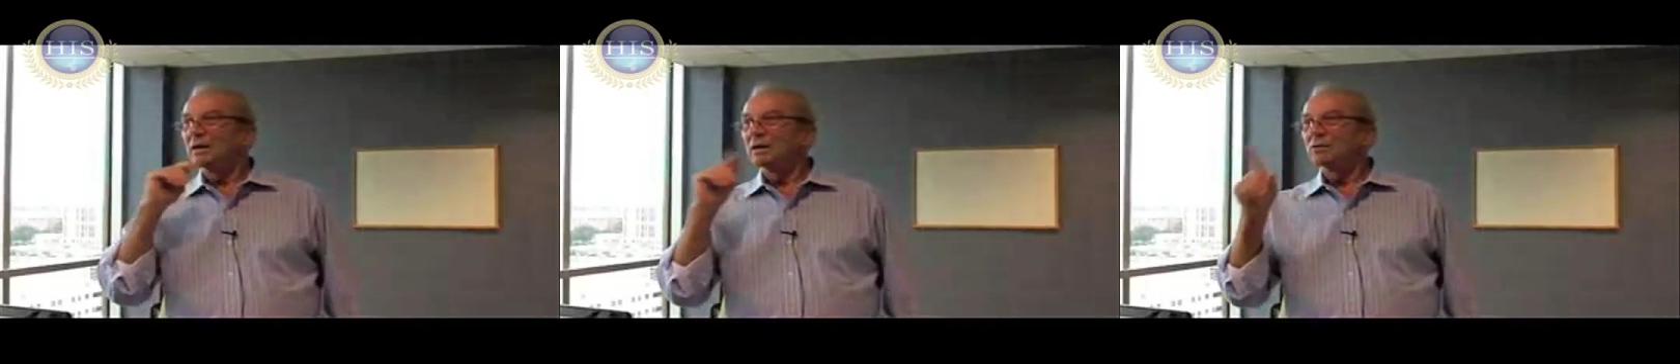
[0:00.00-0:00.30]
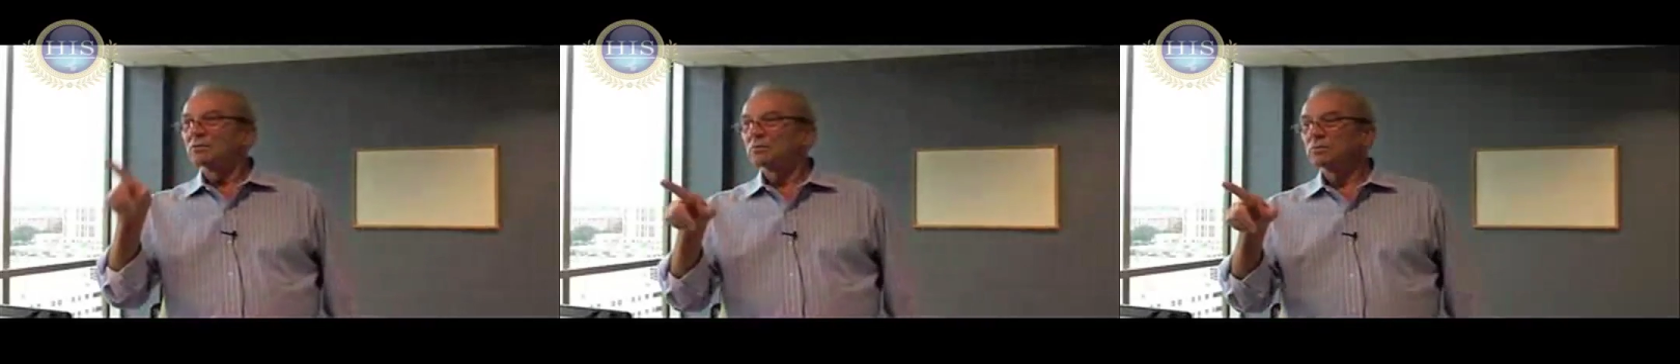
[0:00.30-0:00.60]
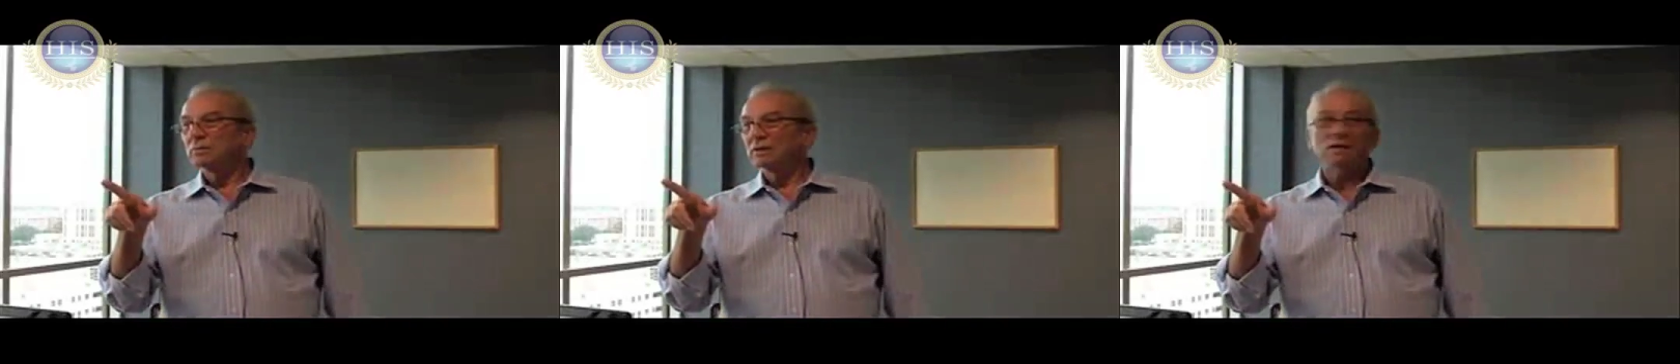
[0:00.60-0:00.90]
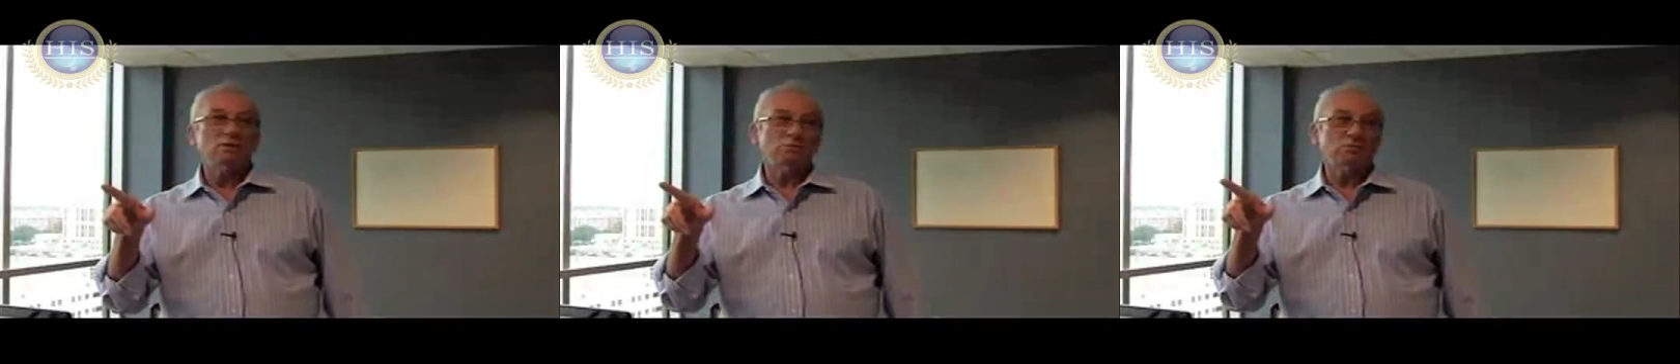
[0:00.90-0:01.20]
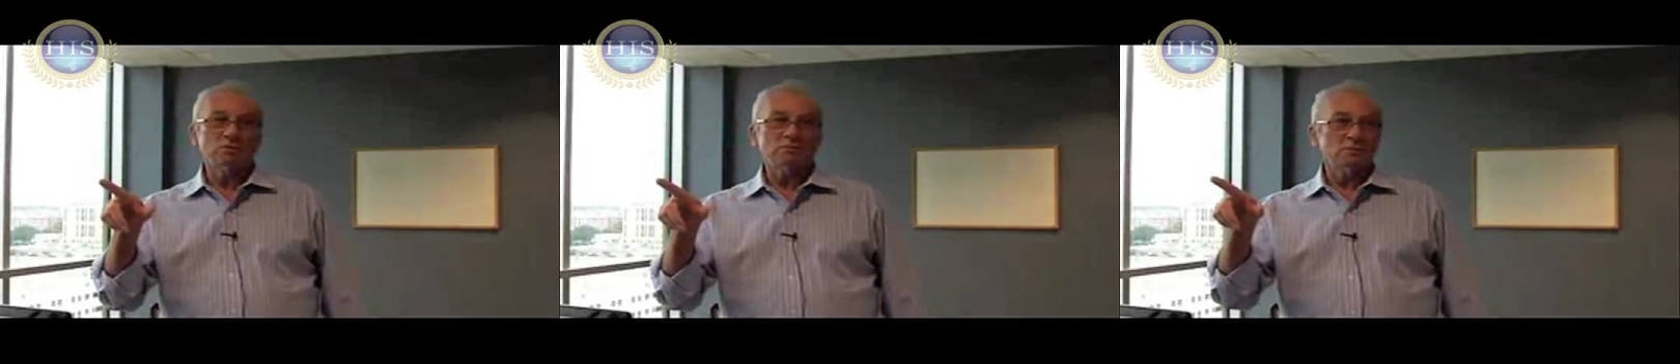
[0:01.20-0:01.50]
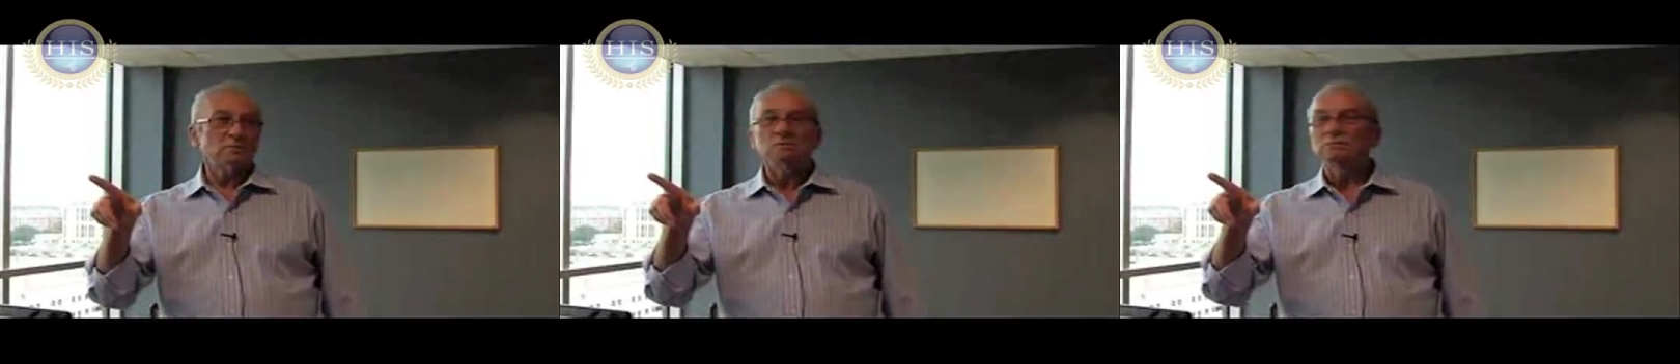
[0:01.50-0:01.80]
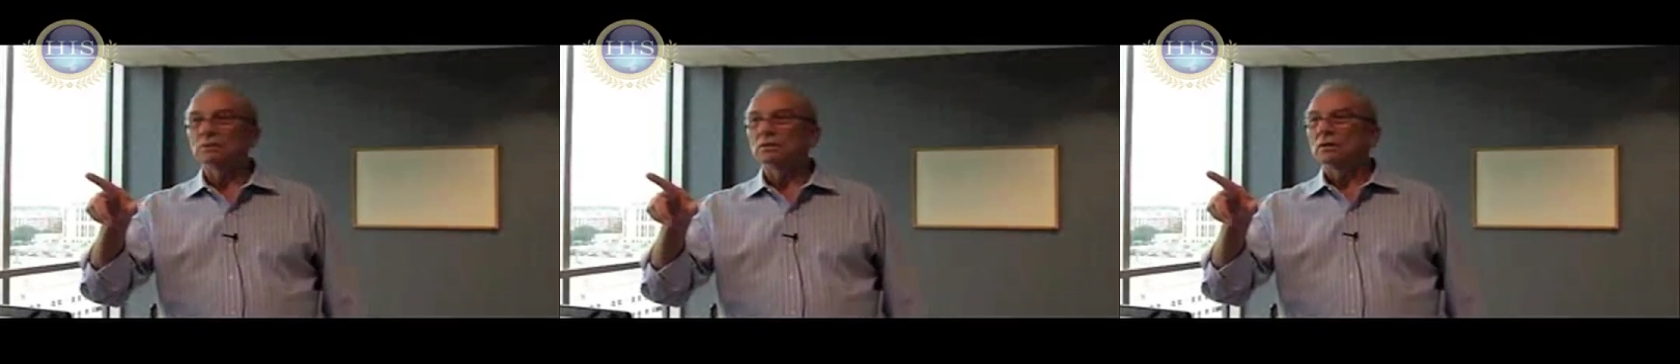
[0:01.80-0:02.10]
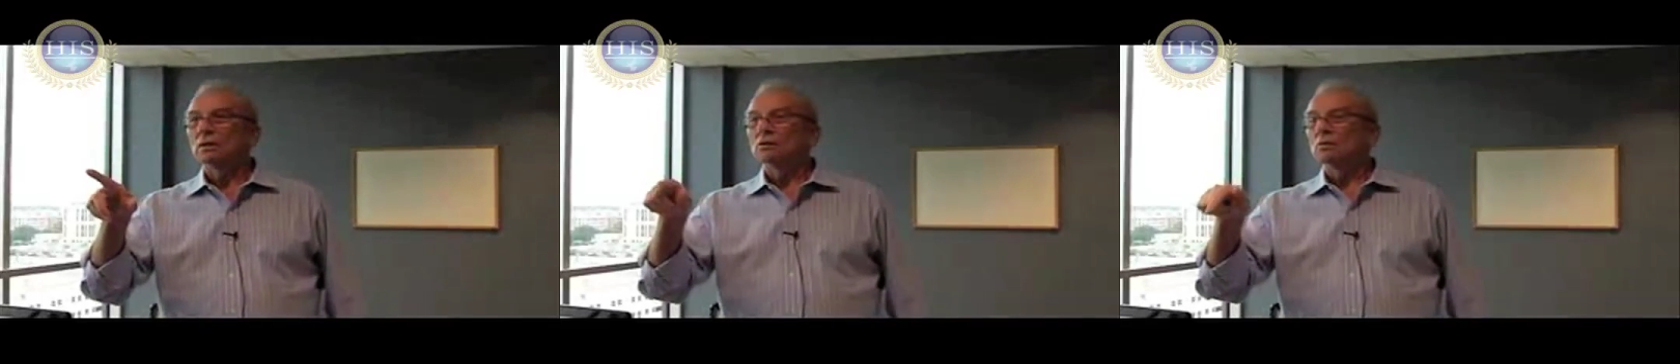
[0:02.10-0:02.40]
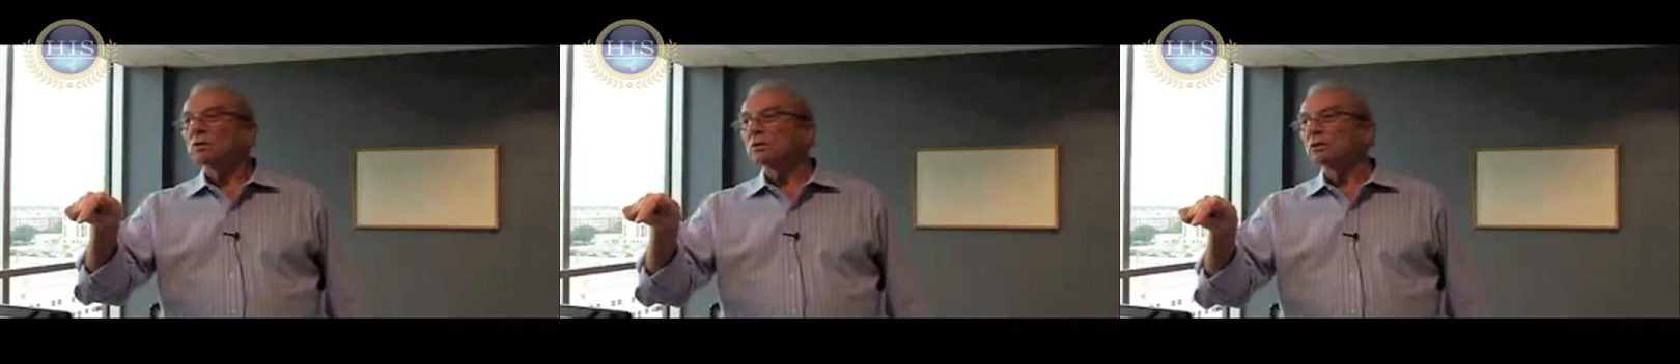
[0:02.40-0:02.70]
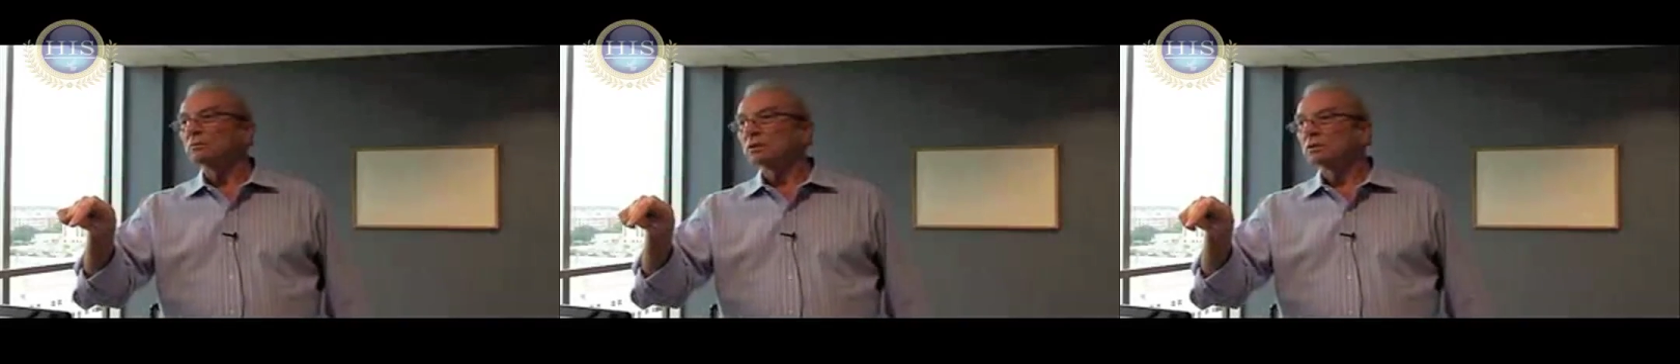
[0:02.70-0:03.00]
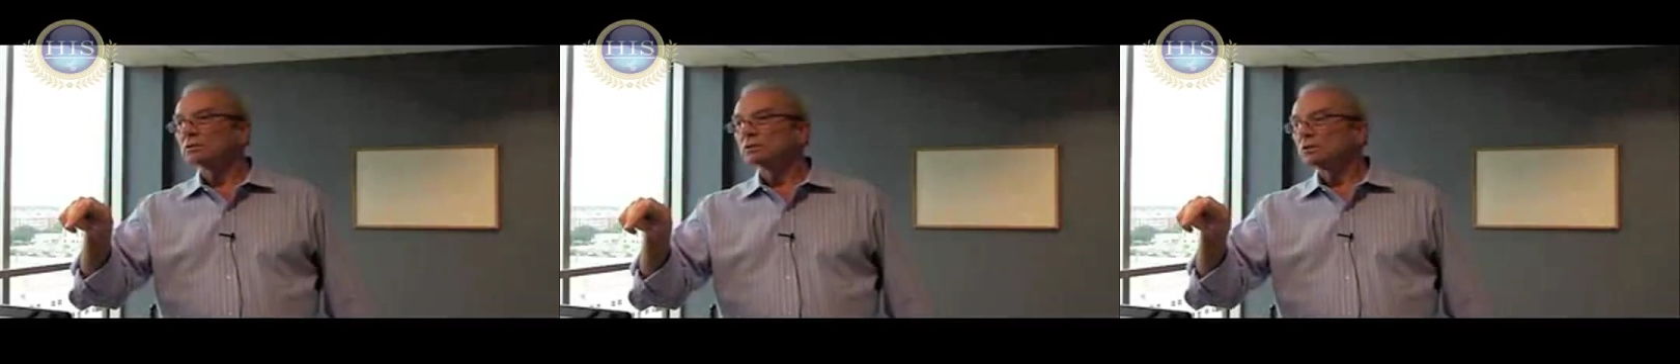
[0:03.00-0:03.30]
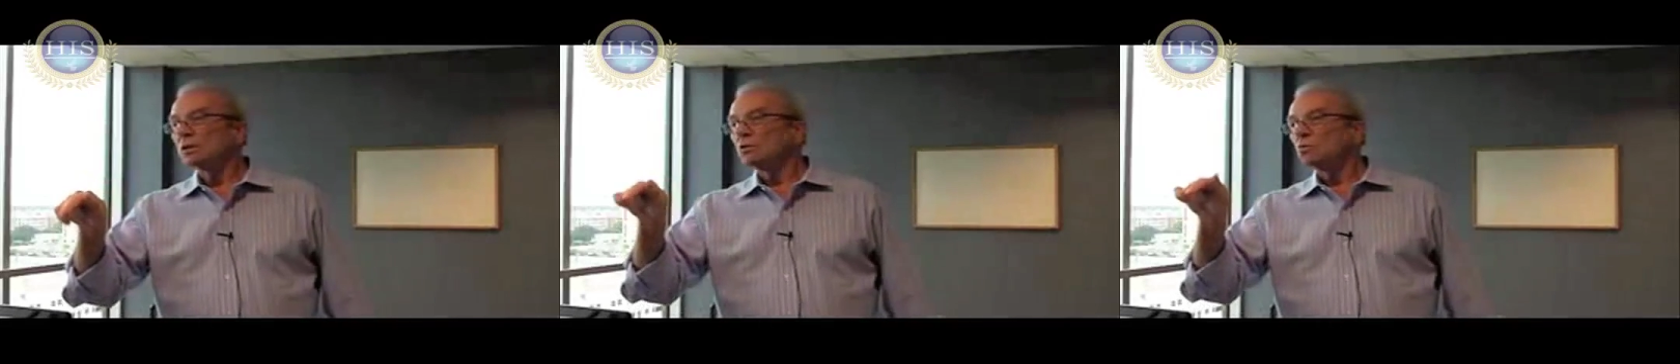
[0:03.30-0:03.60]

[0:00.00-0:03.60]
Uh, the, yeah, they were very expensive. But the point that I'm making is this.